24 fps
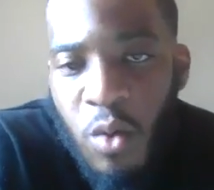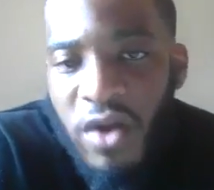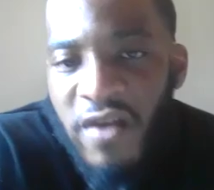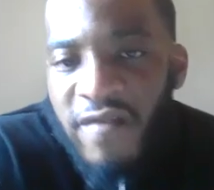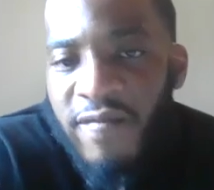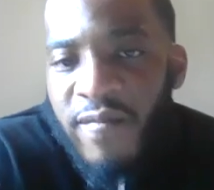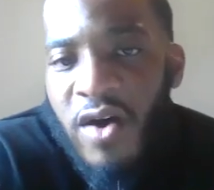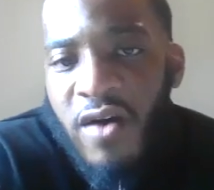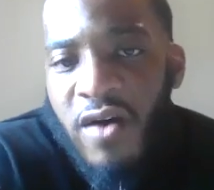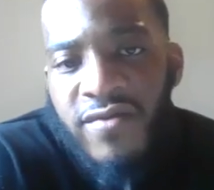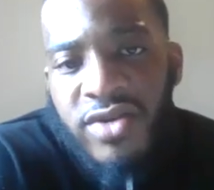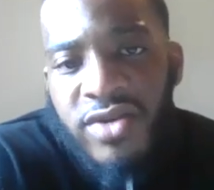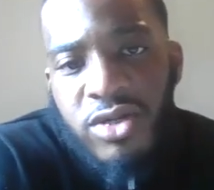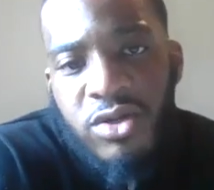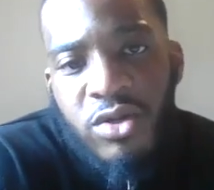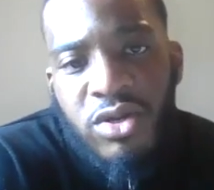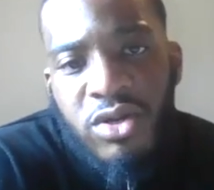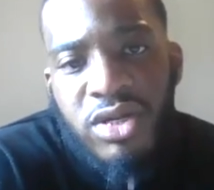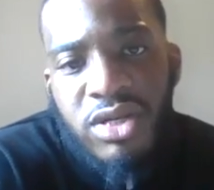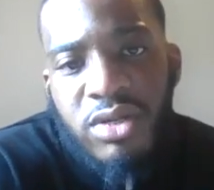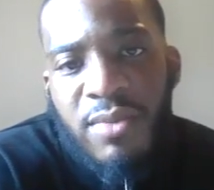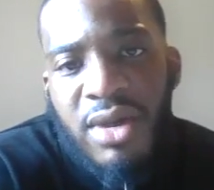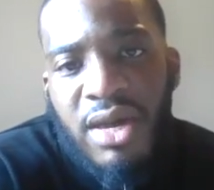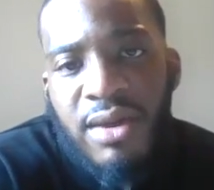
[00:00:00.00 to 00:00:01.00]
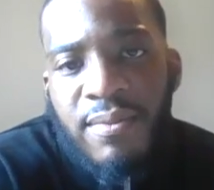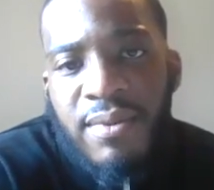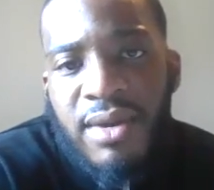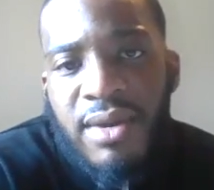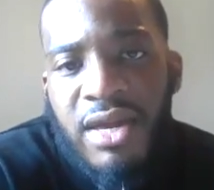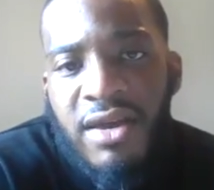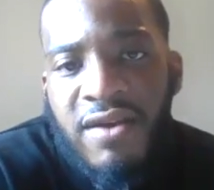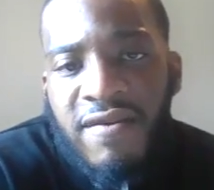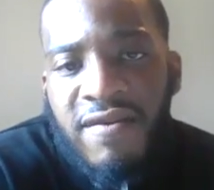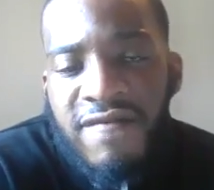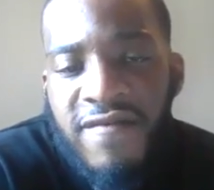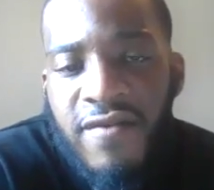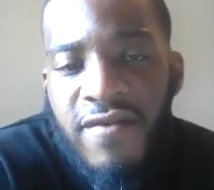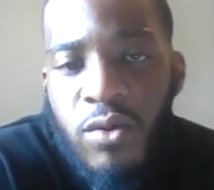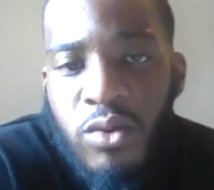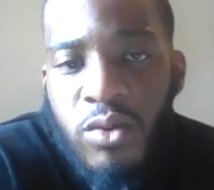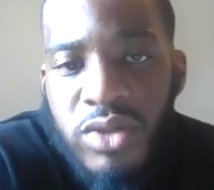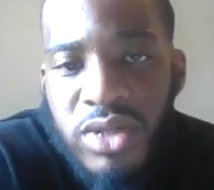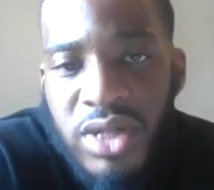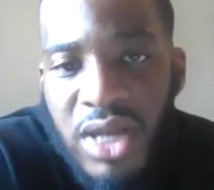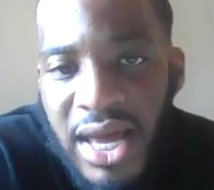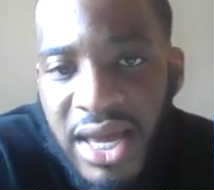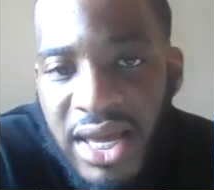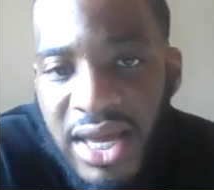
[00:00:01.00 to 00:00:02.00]
One of my other students maybe
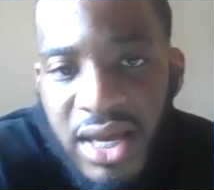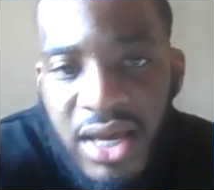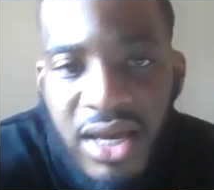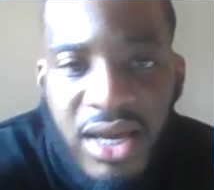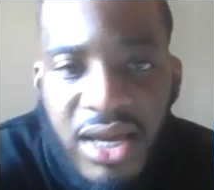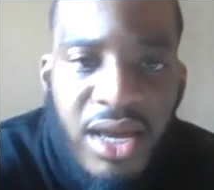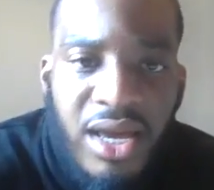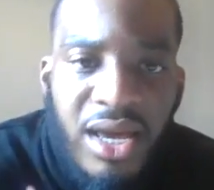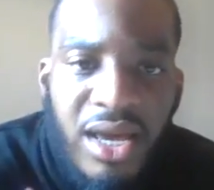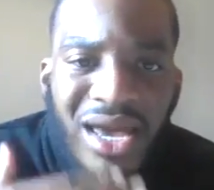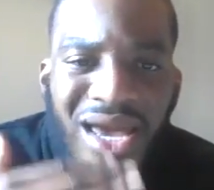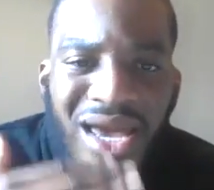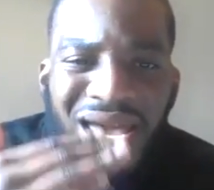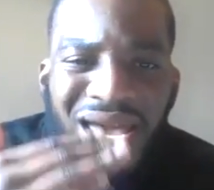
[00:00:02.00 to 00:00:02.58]
feels like